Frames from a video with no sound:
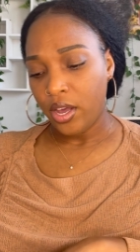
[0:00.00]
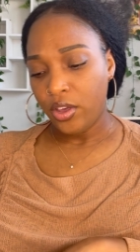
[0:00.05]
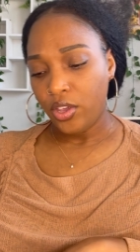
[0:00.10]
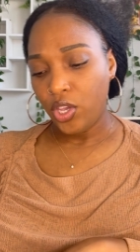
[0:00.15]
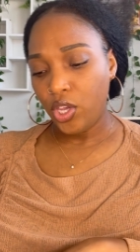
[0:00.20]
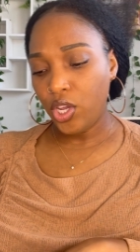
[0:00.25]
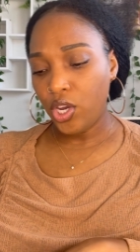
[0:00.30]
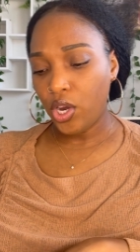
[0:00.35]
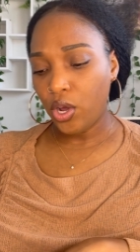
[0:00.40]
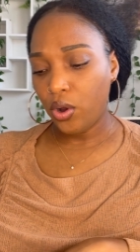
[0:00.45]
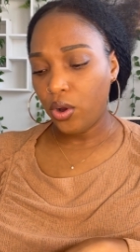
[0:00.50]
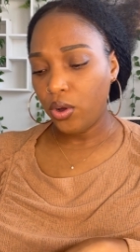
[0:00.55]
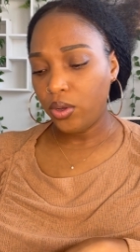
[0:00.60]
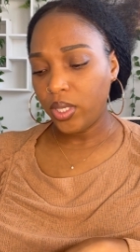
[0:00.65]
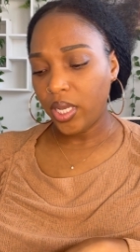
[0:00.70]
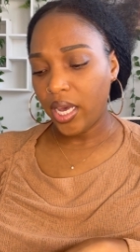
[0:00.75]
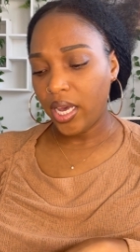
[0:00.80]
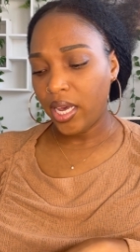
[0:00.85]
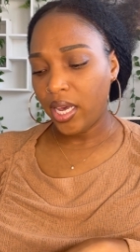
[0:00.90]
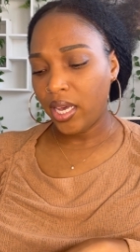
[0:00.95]
you know,
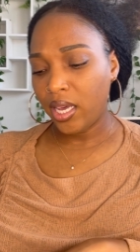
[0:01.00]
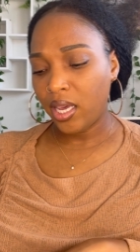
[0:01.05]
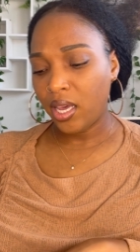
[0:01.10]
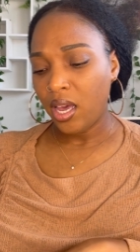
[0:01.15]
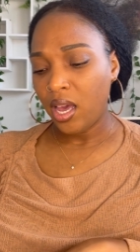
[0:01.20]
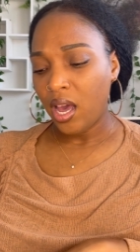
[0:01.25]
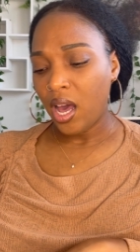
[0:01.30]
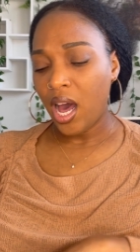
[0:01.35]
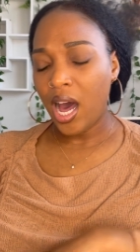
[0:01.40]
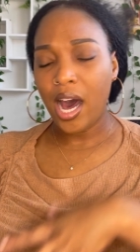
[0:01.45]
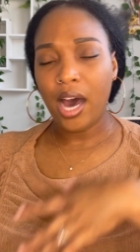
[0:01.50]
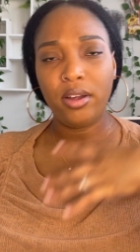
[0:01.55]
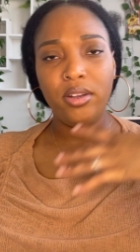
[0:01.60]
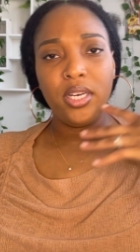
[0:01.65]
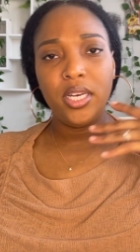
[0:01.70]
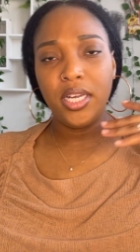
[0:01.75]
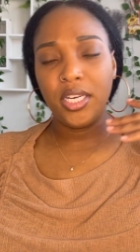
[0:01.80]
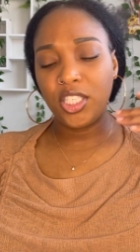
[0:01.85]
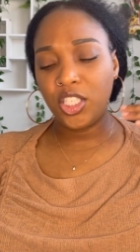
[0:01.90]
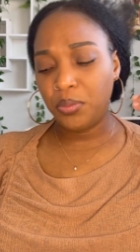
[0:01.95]
like how did
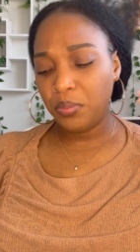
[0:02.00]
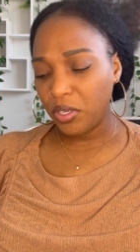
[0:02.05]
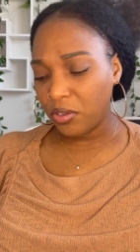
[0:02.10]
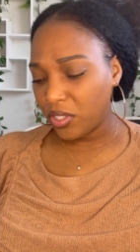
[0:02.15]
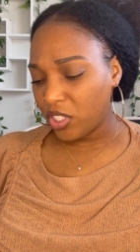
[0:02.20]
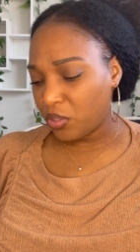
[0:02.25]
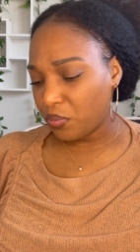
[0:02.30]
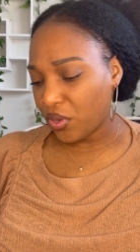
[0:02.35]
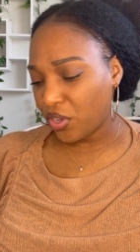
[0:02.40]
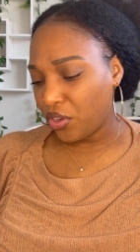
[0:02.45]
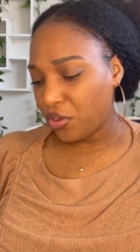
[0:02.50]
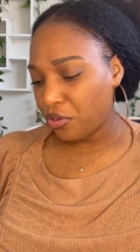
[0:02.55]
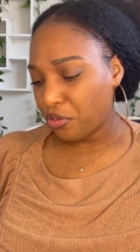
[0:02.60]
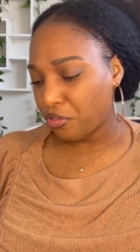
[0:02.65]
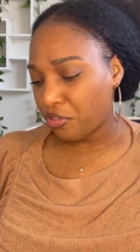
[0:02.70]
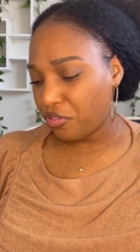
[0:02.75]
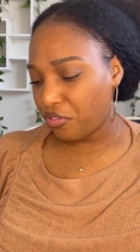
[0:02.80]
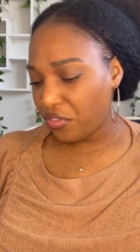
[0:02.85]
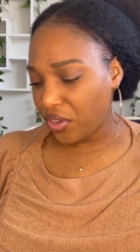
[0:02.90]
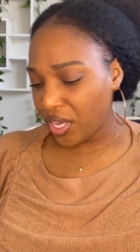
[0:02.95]
the experience make you
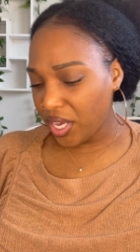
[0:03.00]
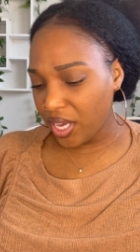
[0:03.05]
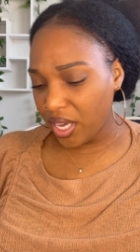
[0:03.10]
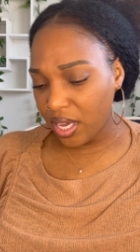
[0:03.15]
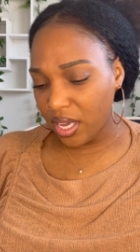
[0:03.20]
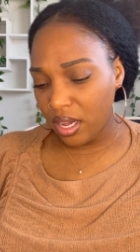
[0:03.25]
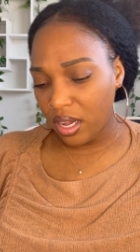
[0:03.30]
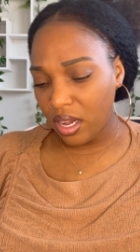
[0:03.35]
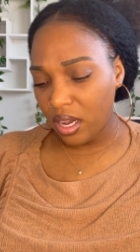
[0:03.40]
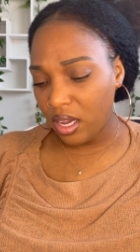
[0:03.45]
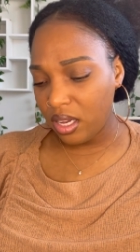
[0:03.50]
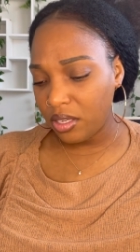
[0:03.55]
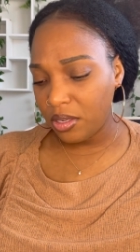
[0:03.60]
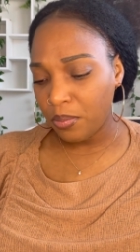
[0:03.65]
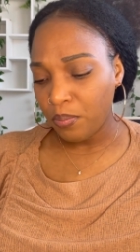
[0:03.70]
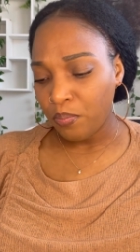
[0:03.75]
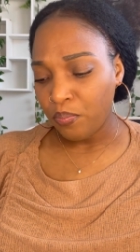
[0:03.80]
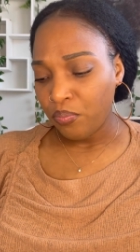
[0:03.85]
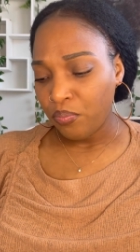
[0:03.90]
feel?